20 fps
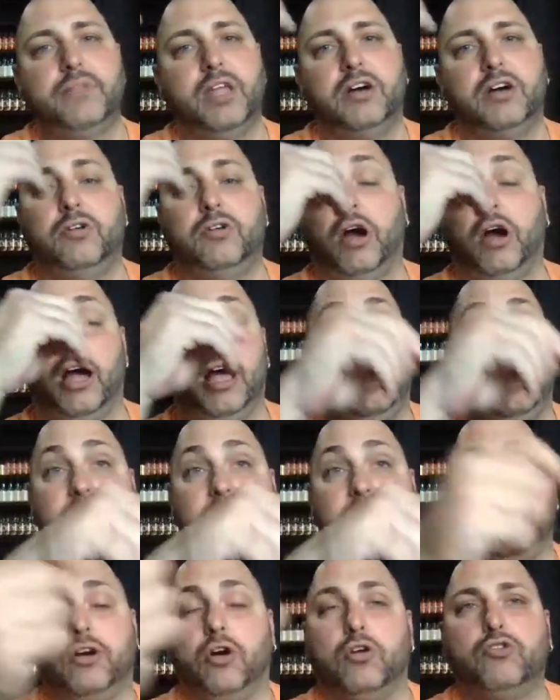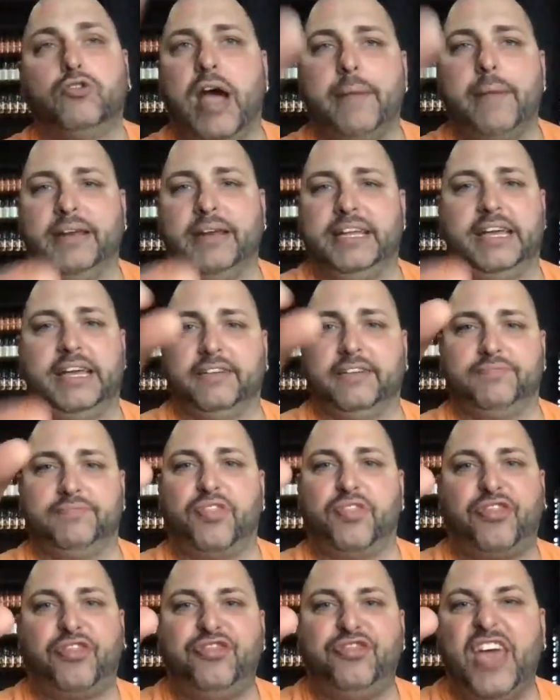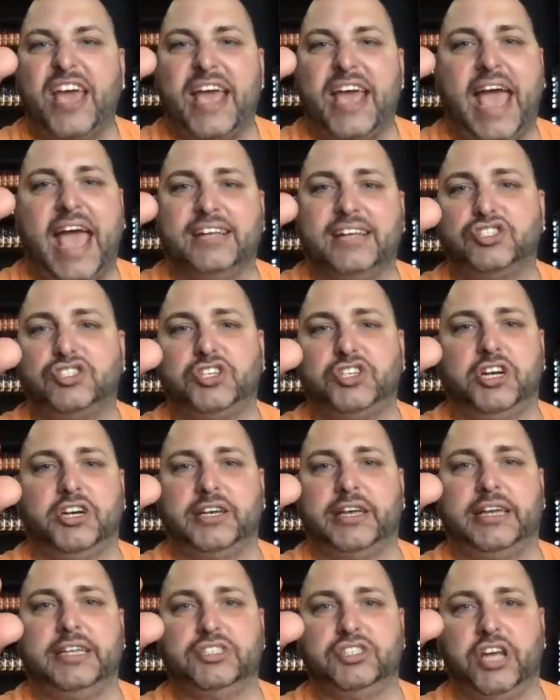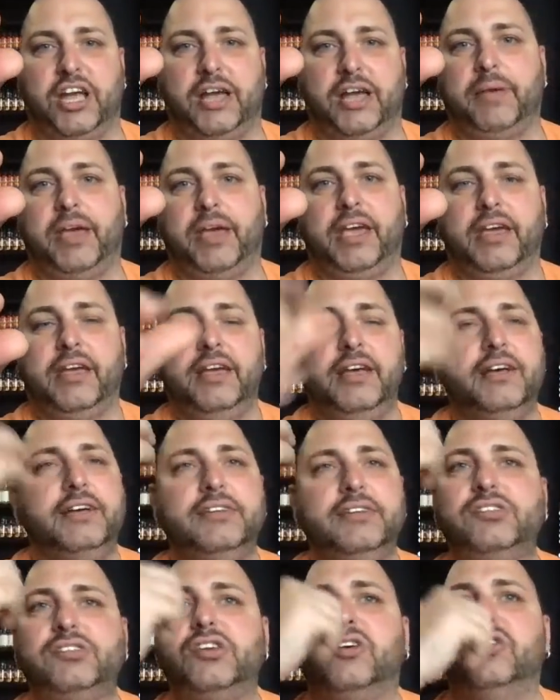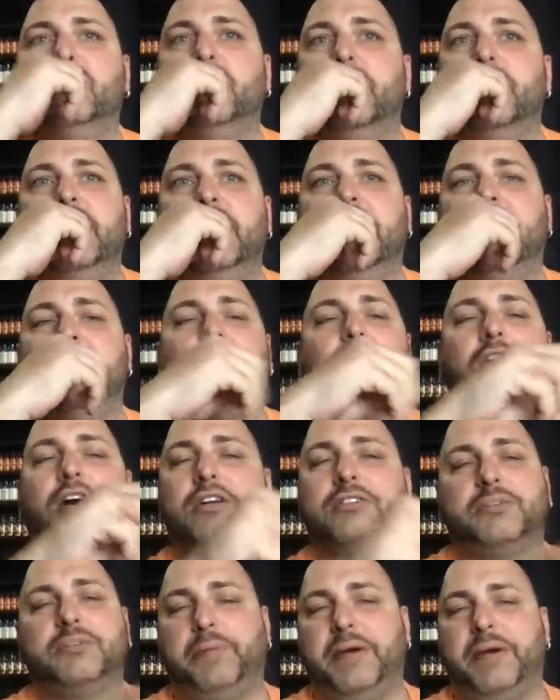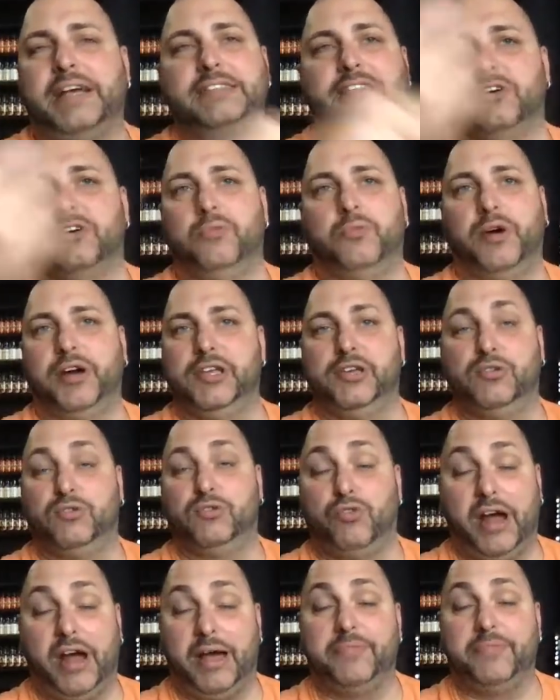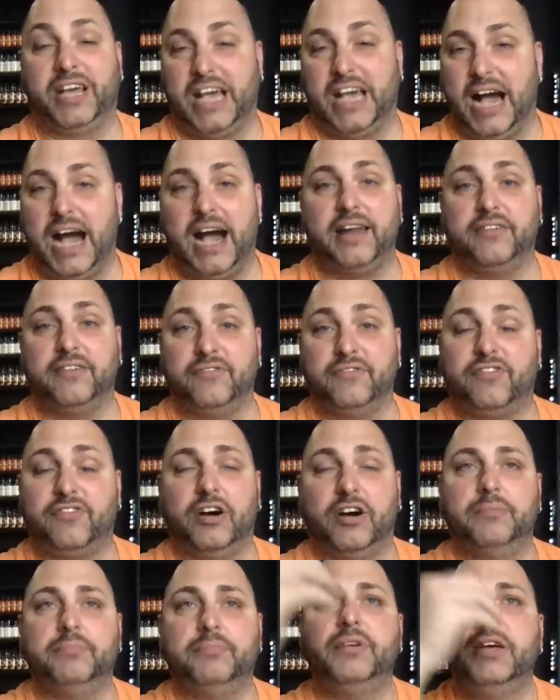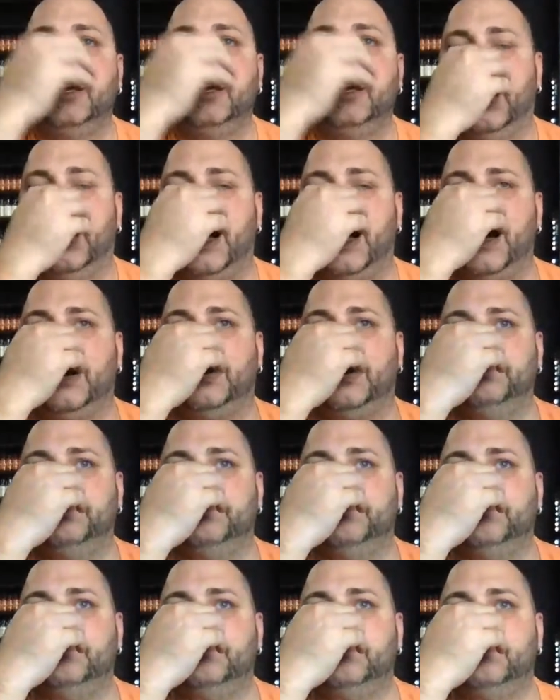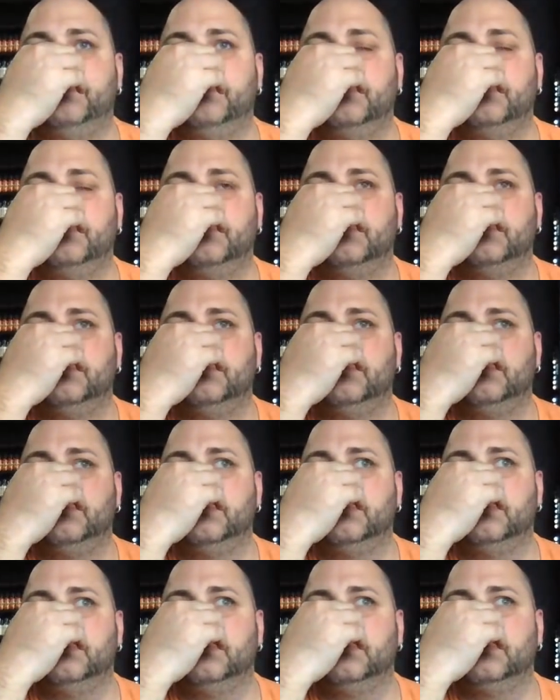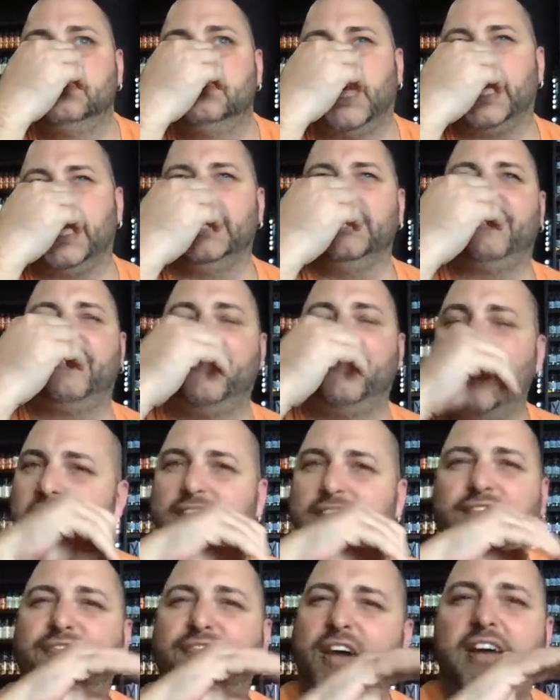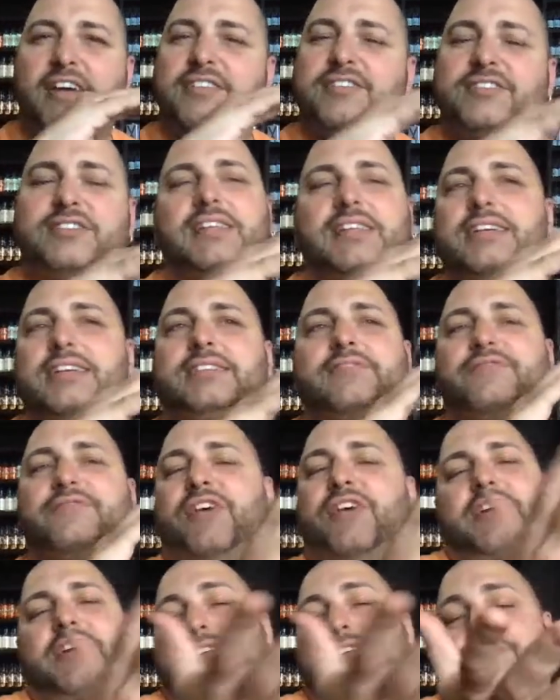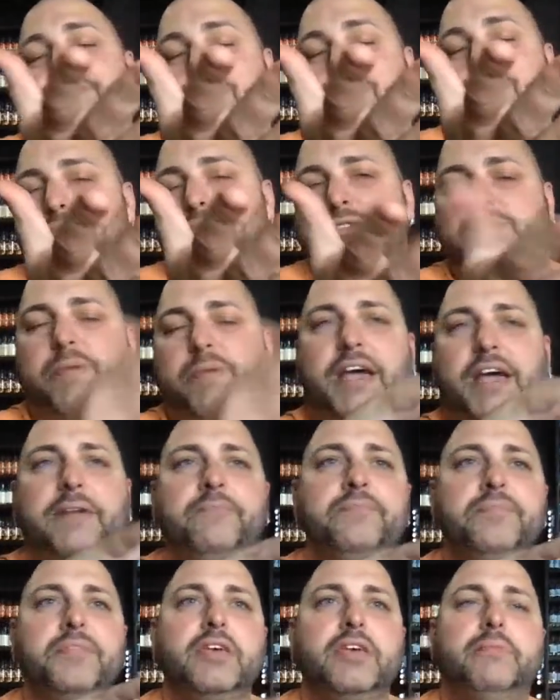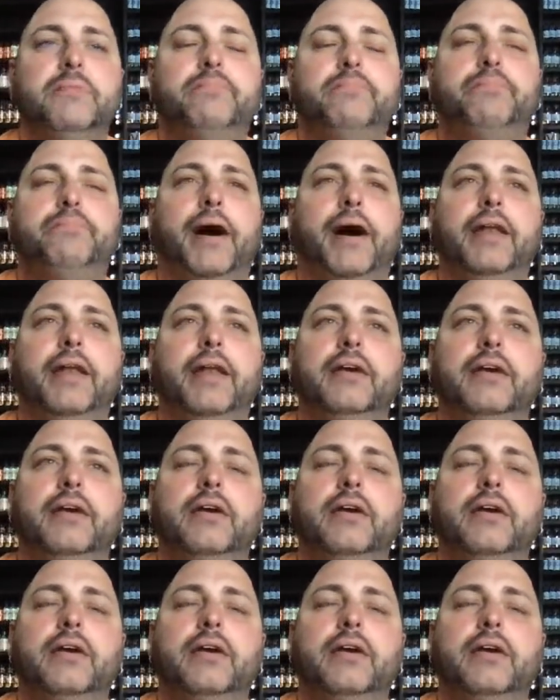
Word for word: or I might go grab it and get a thick ass chunky jammy. So it all depends on where you grab the cotton from. Um, like it's very, it's very, it's, it's very difficult to explain, but